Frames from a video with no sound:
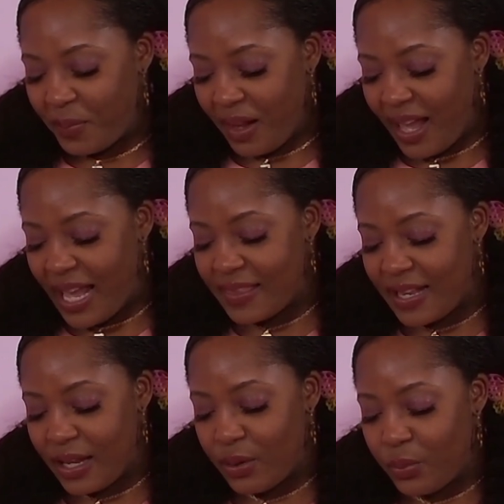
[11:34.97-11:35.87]
And
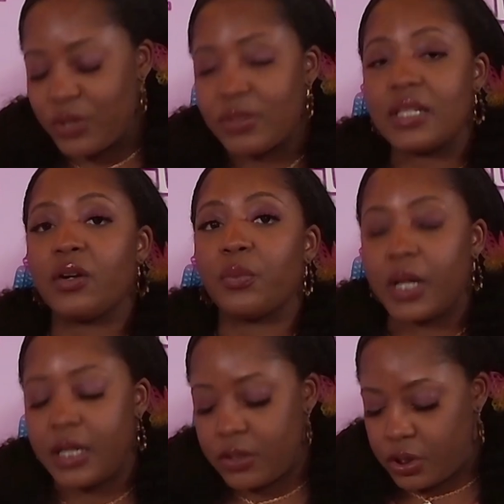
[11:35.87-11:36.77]
then when you see your
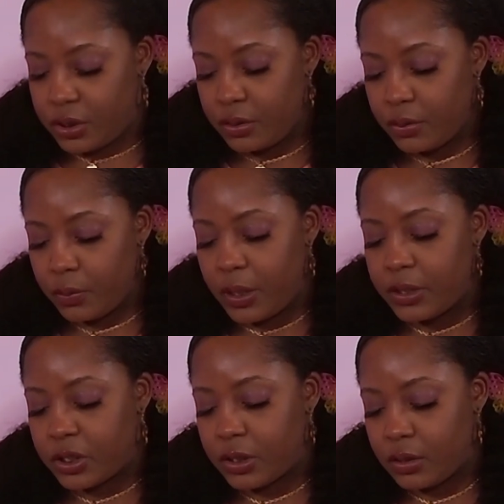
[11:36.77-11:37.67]
reach,
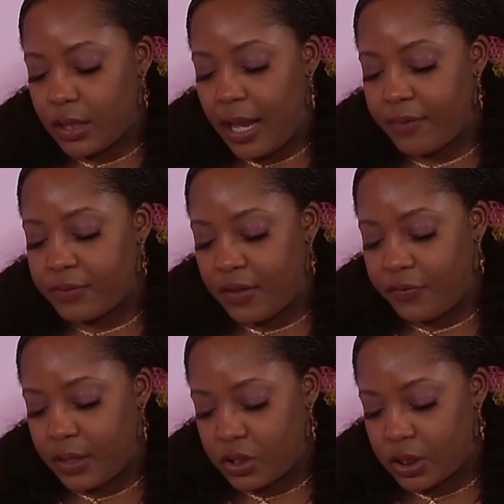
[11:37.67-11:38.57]
they have
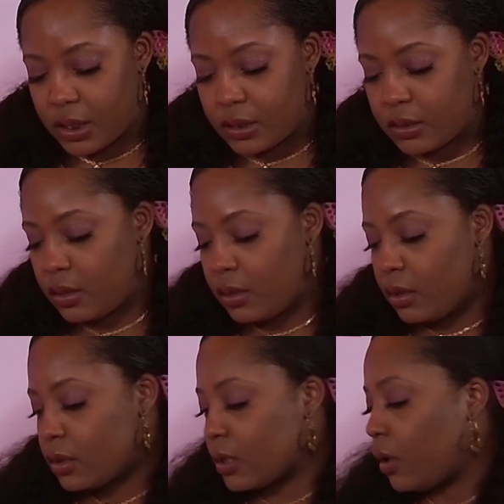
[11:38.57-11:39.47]
definitions.
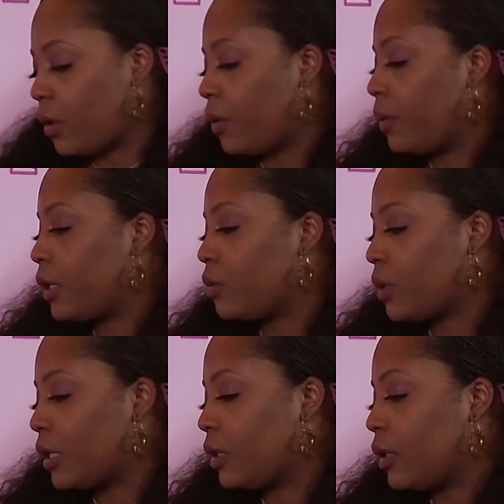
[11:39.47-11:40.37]
So you
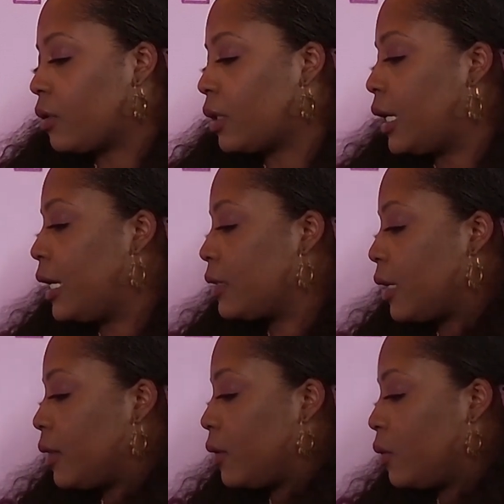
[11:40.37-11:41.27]
can literally hit that
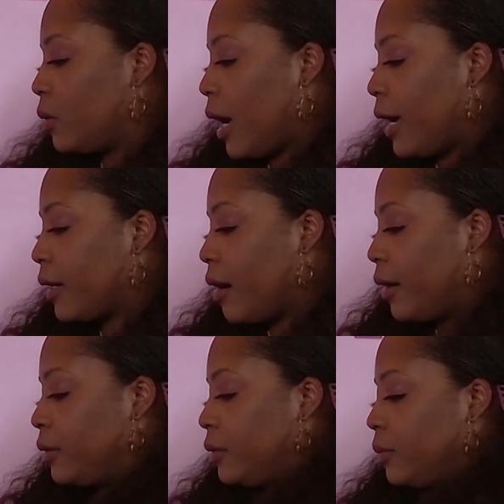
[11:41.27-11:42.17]
little
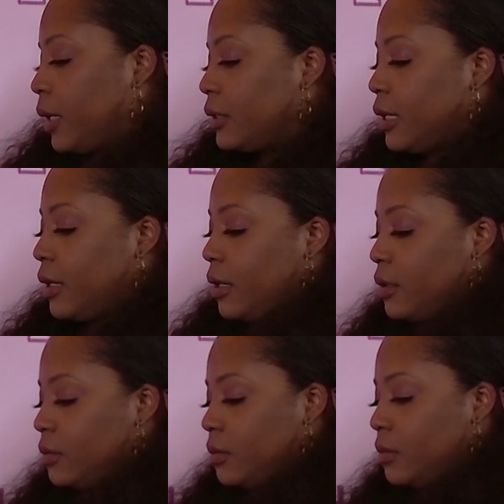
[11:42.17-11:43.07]
icon right there
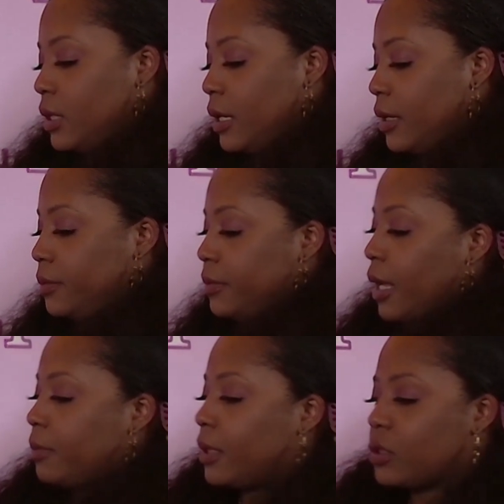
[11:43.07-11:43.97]
that, I'm
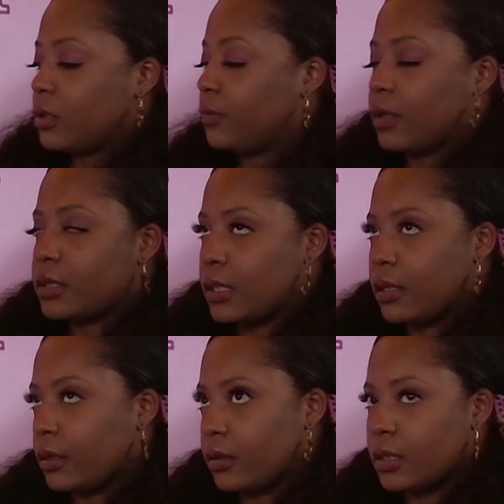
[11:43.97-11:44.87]
not sure if y'all can see any
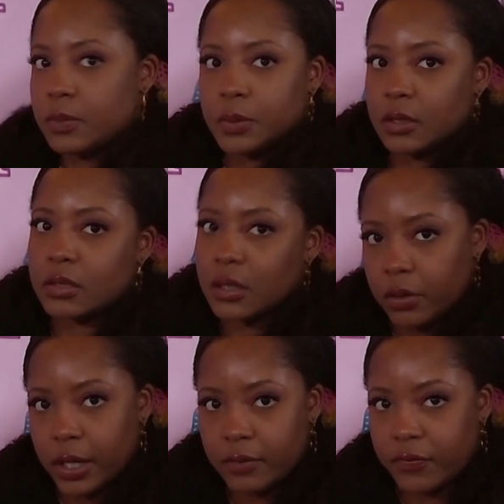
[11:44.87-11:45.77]
of this, but there's a little
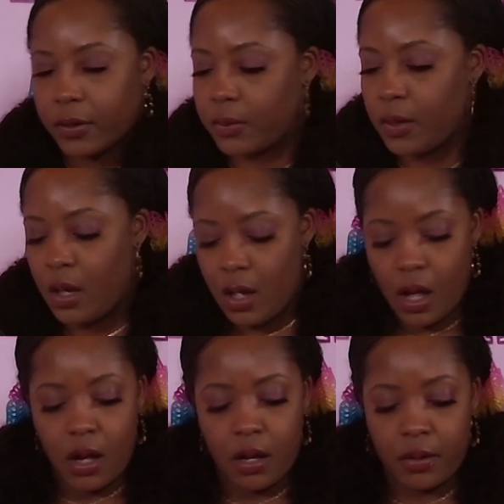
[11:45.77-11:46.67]
info
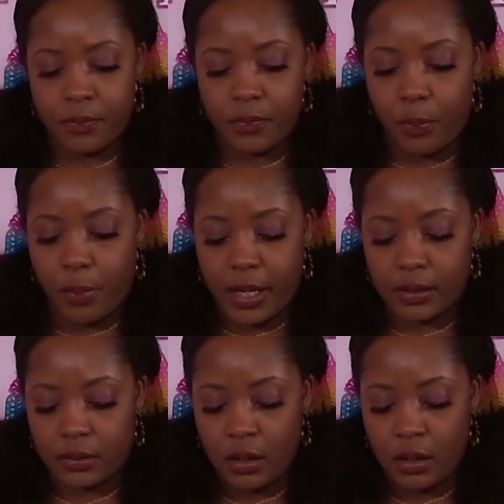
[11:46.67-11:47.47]
button.